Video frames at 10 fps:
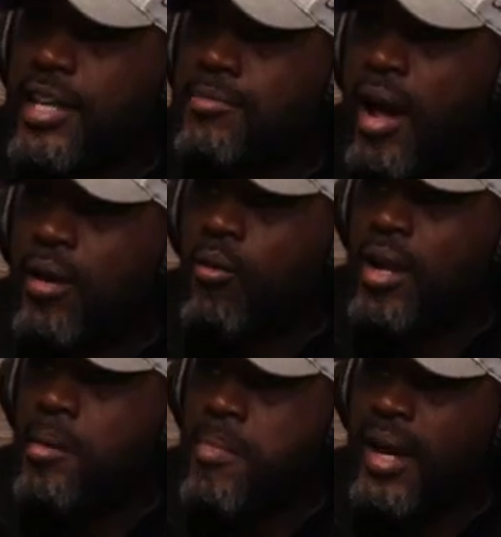probably one
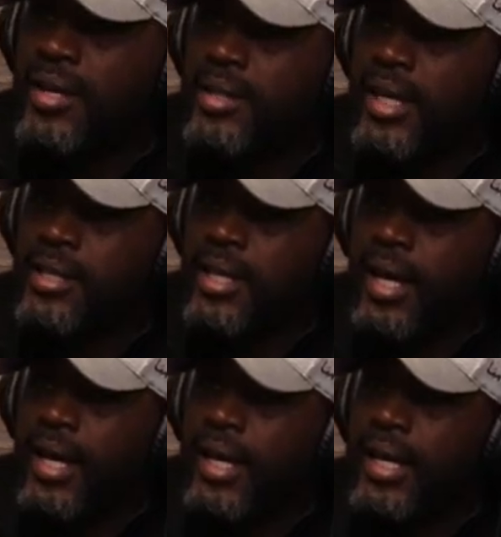of the biggest things that
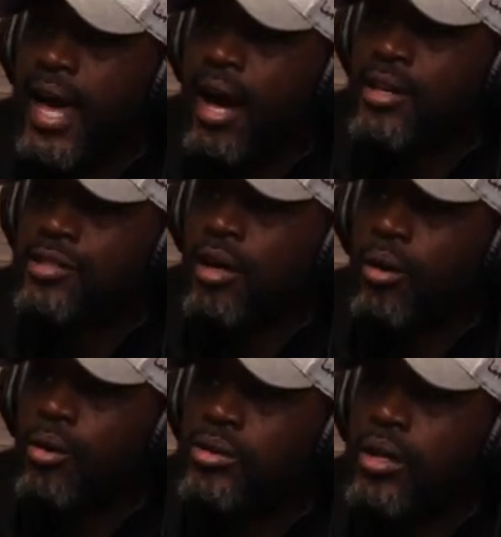I get now is
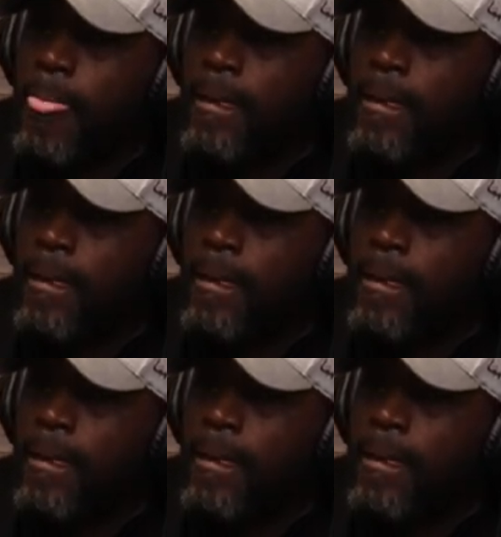those